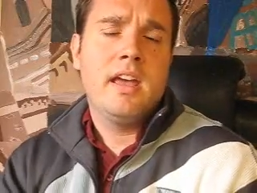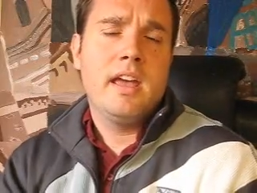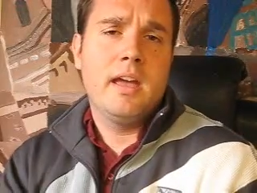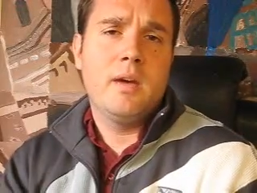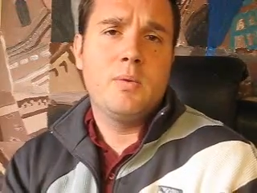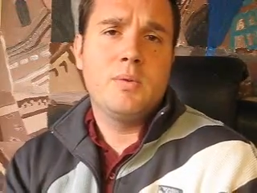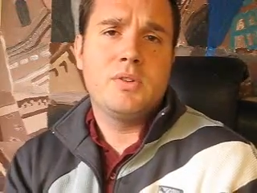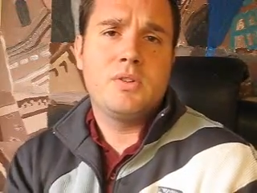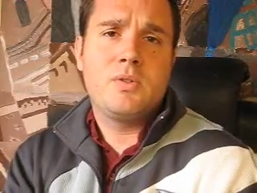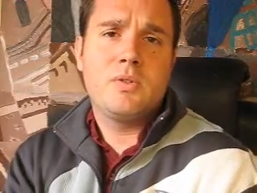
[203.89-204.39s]

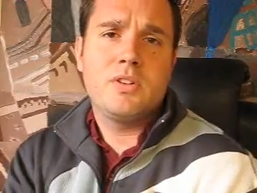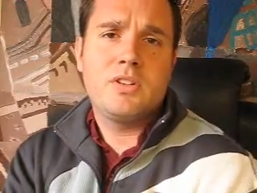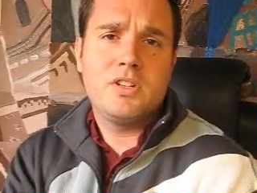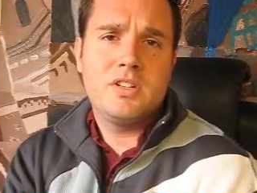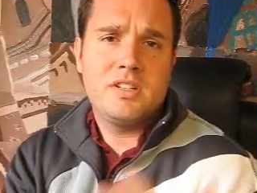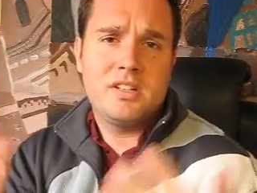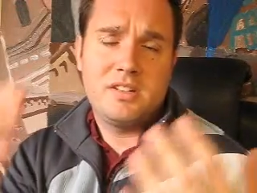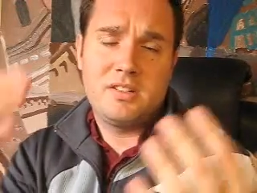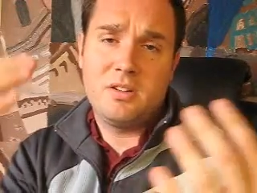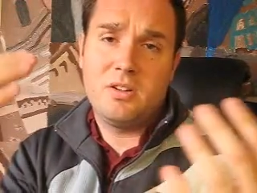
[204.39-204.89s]
It was
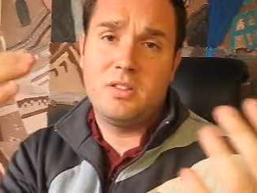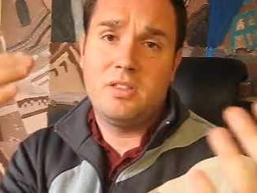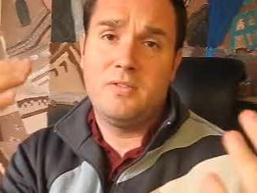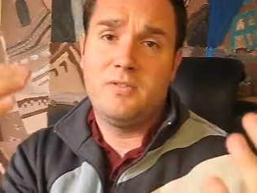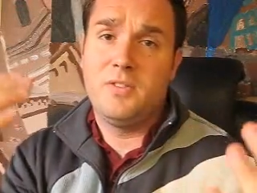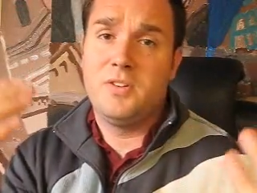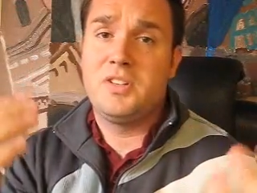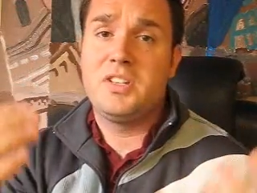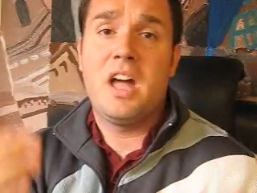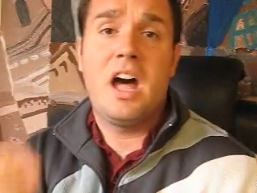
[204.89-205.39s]
Christians that started the
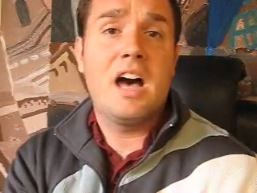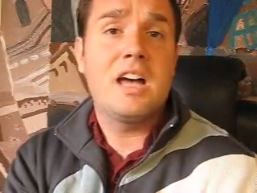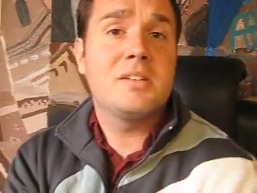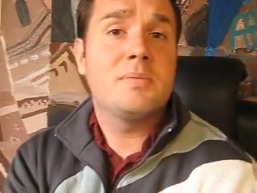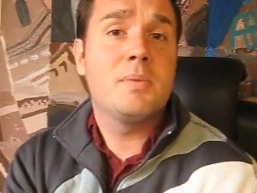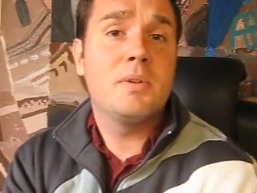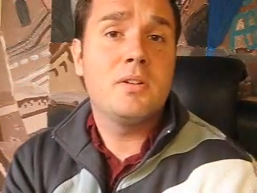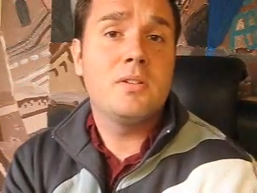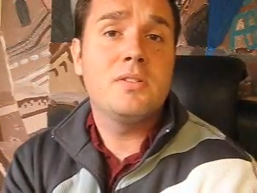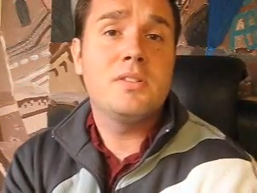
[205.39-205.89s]
first
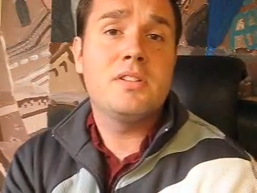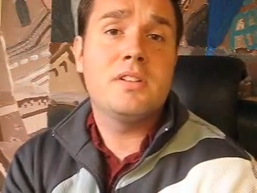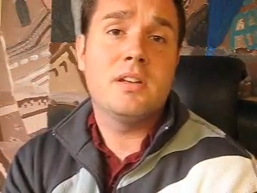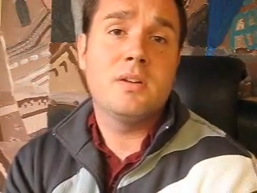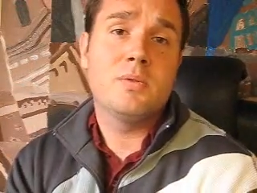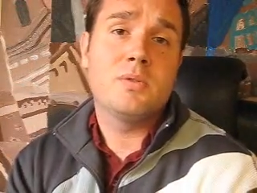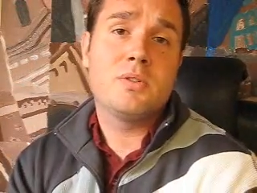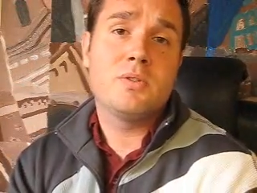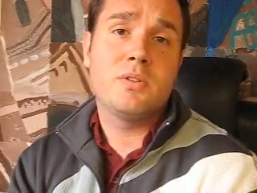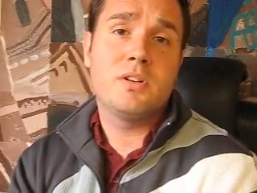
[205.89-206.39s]
hospitals. It
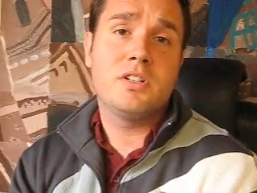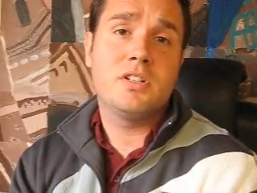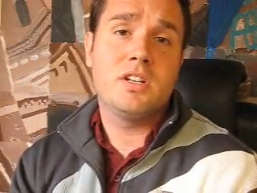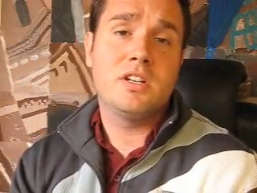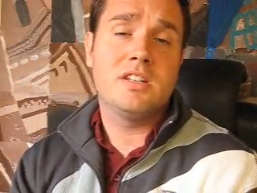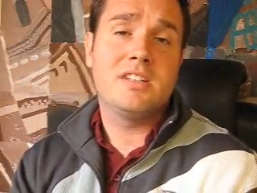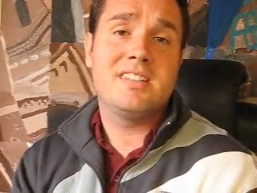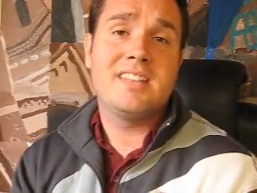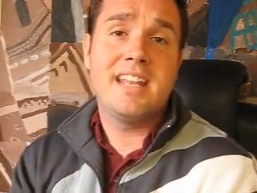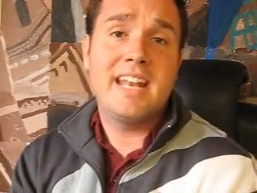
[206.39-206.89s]
was
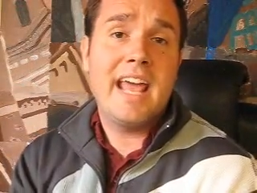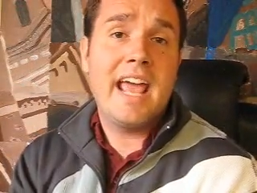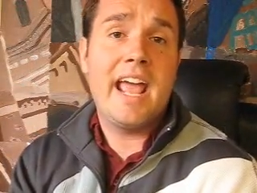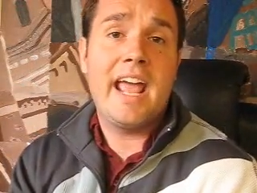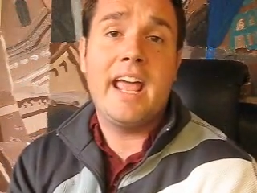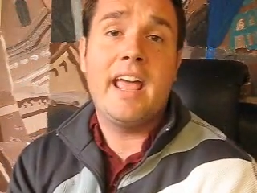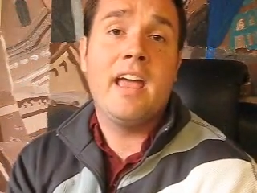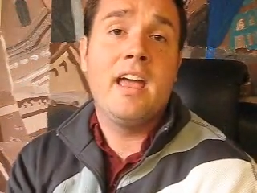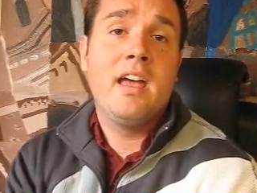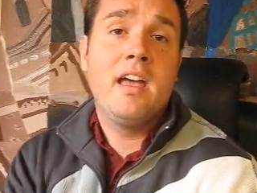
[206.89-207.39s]
Christians
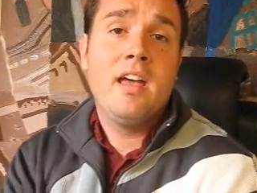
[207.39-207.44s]
today